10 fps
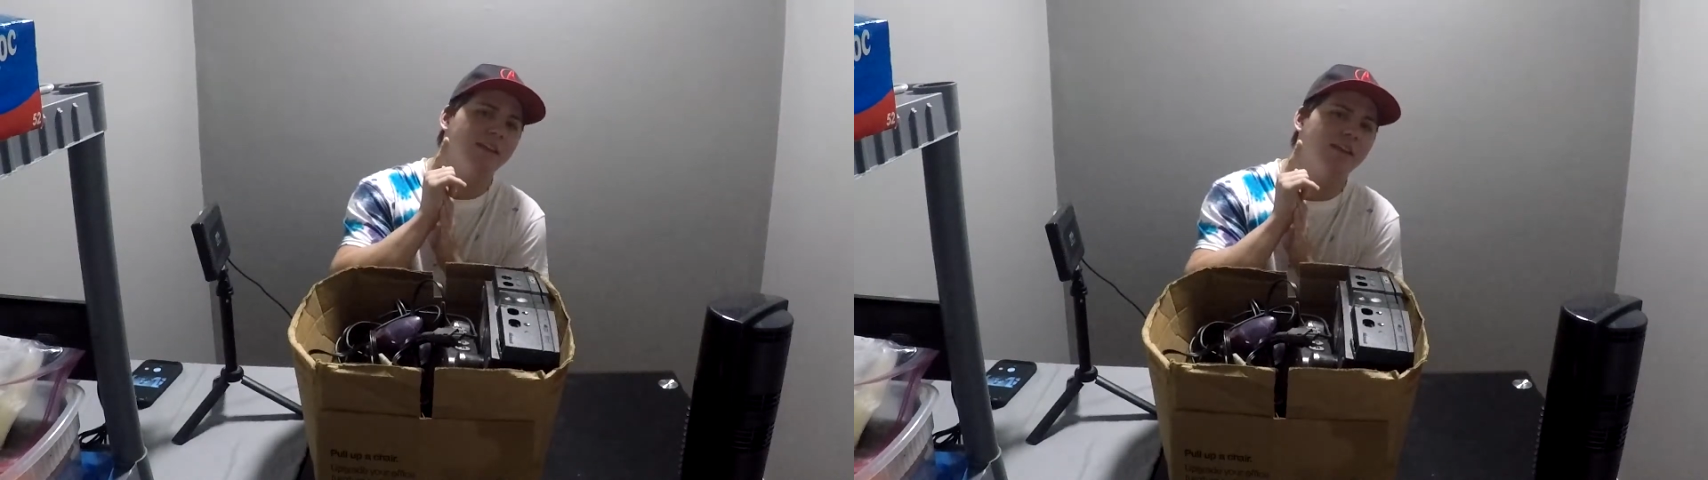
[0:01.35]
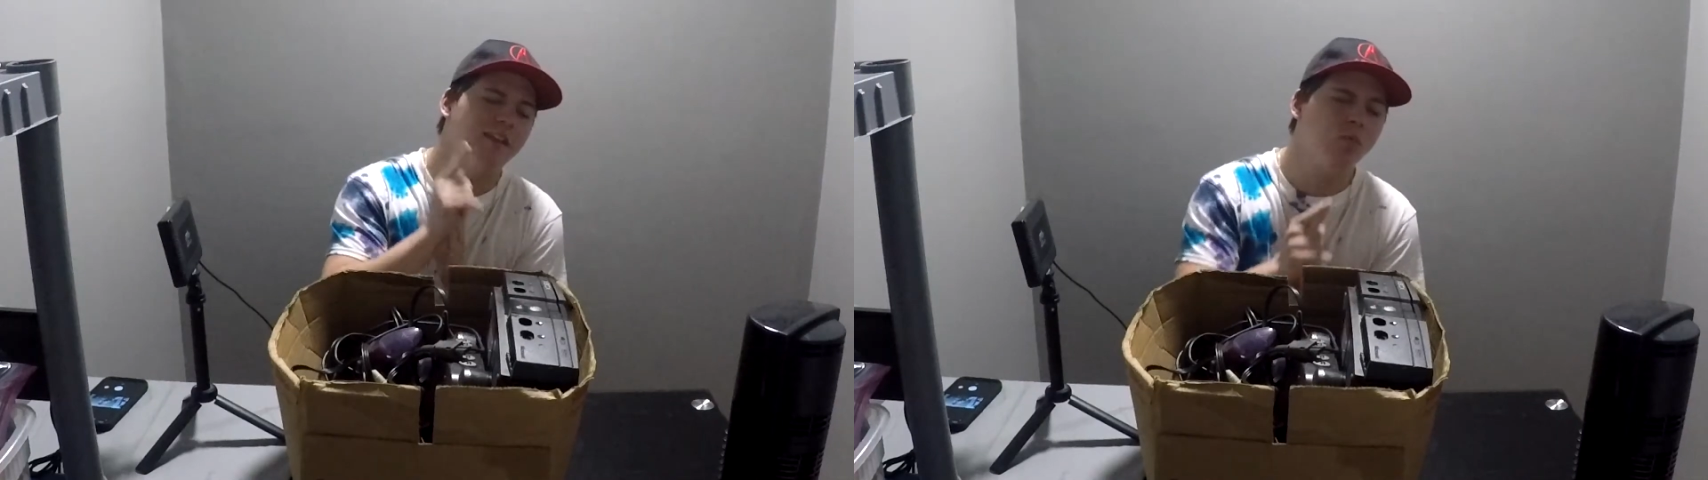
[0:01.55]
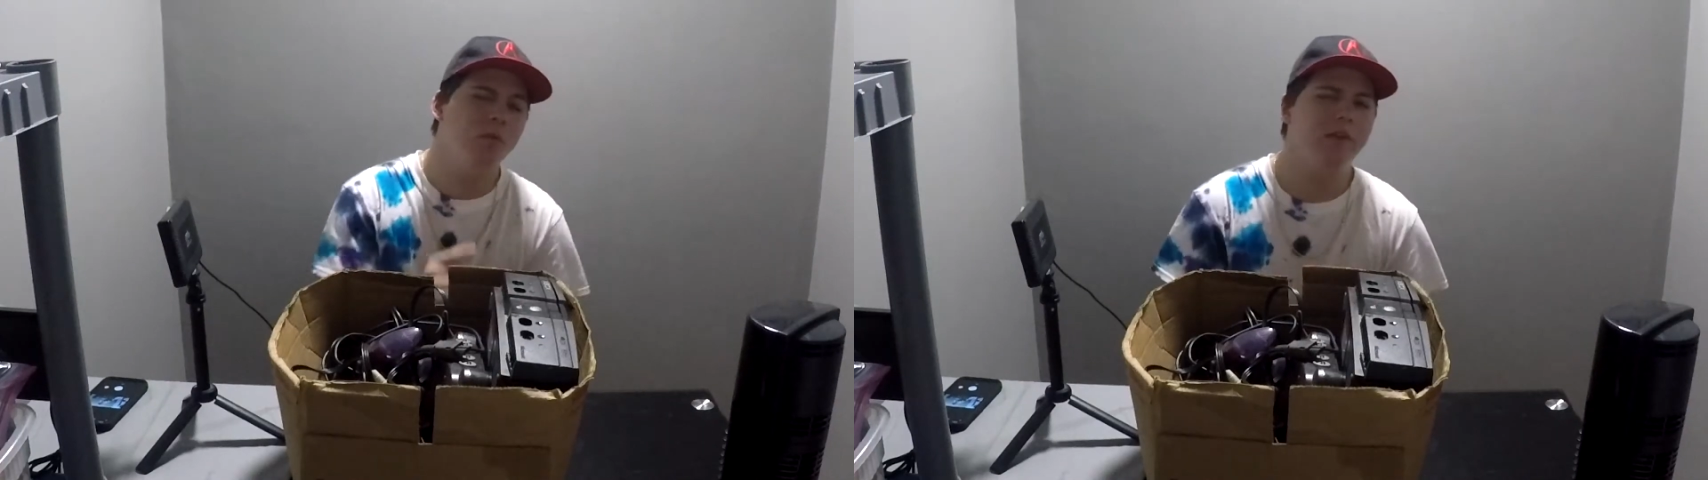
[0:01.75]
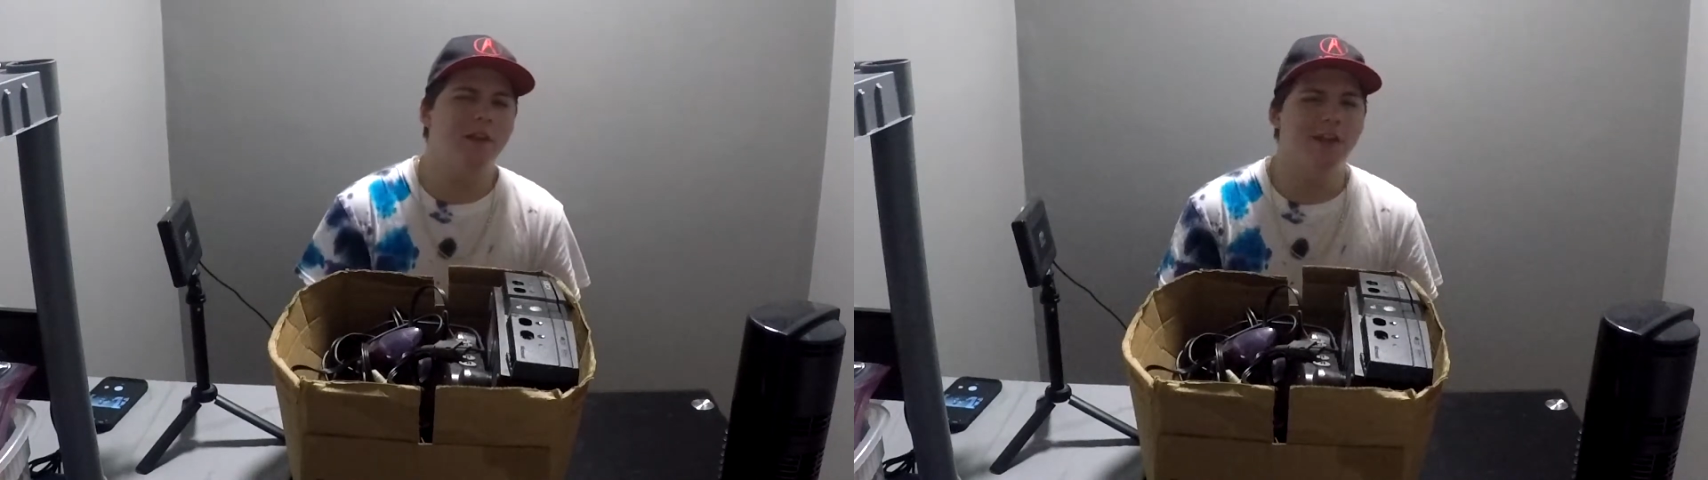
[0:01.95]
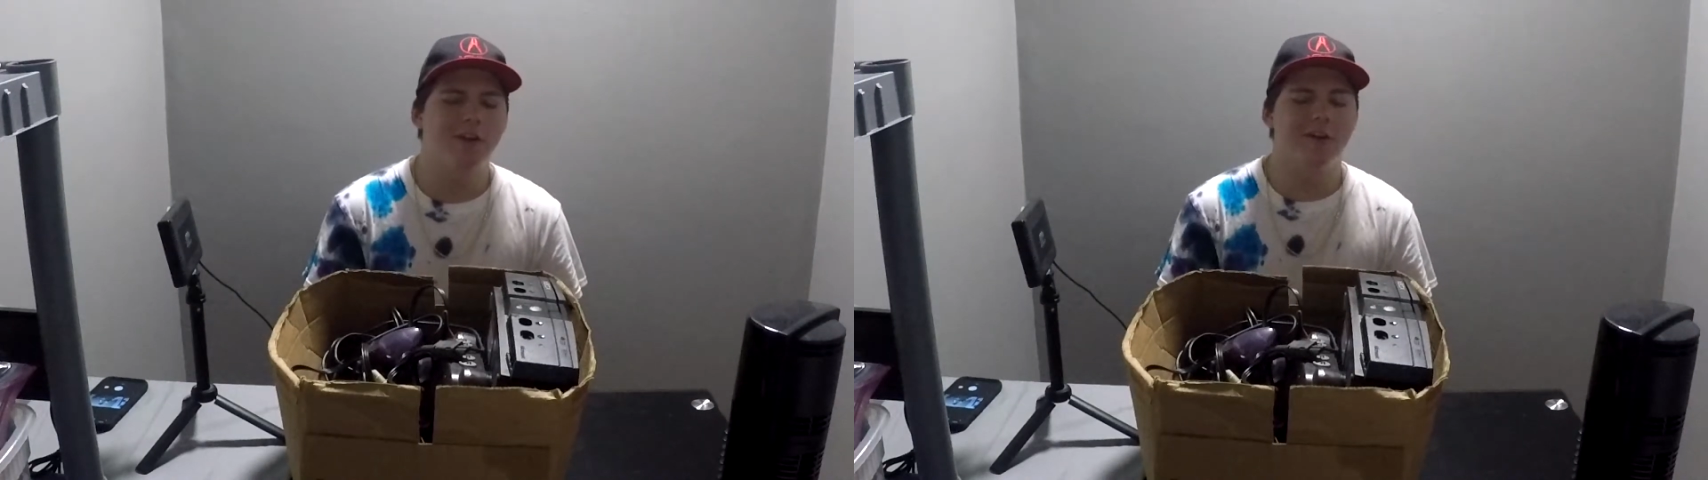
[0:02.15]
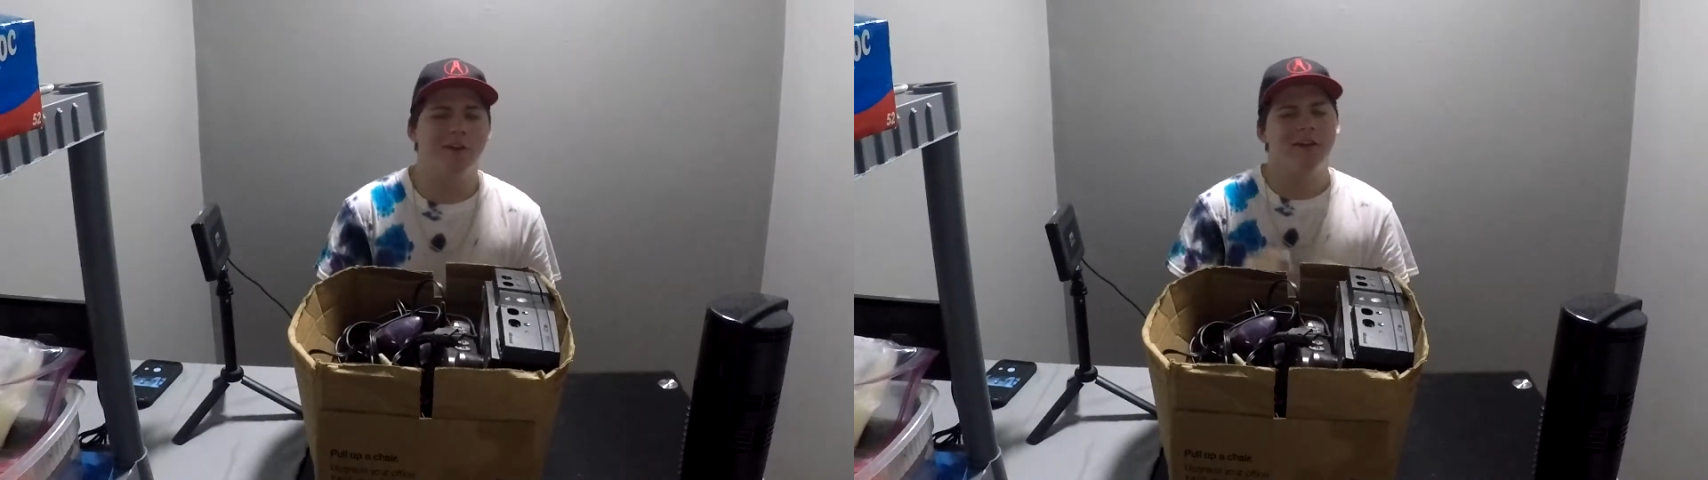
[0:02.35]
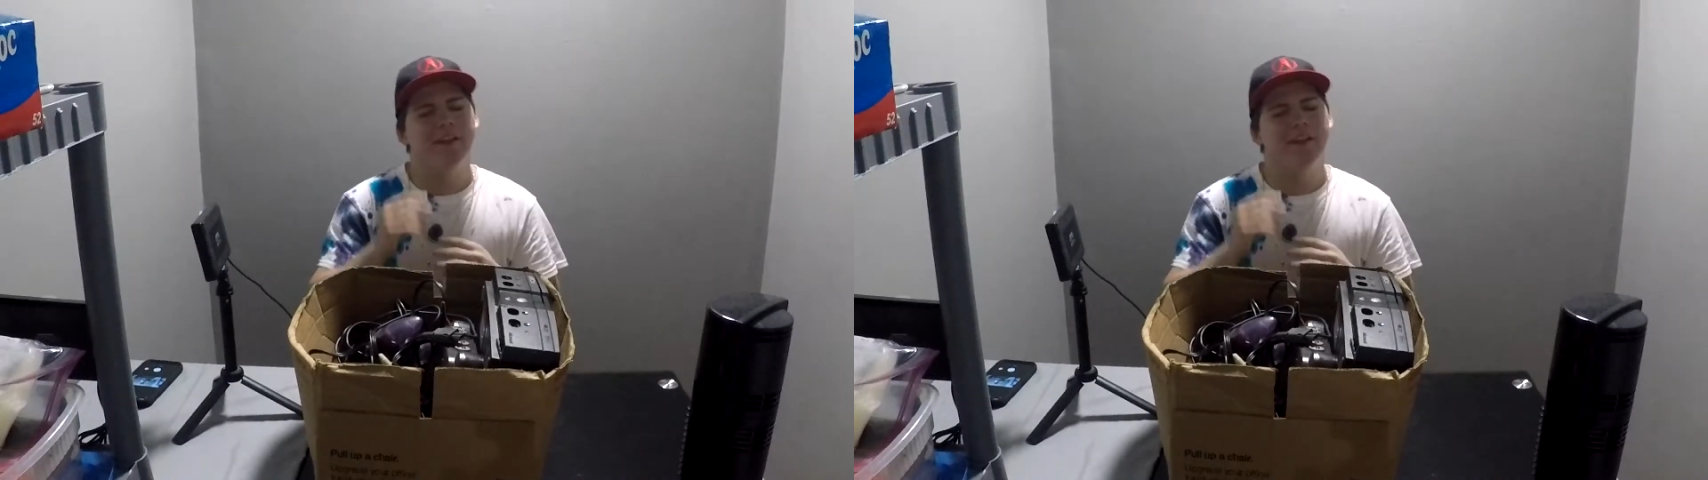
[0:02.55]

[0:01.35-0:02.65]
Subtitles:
it's Wubny here,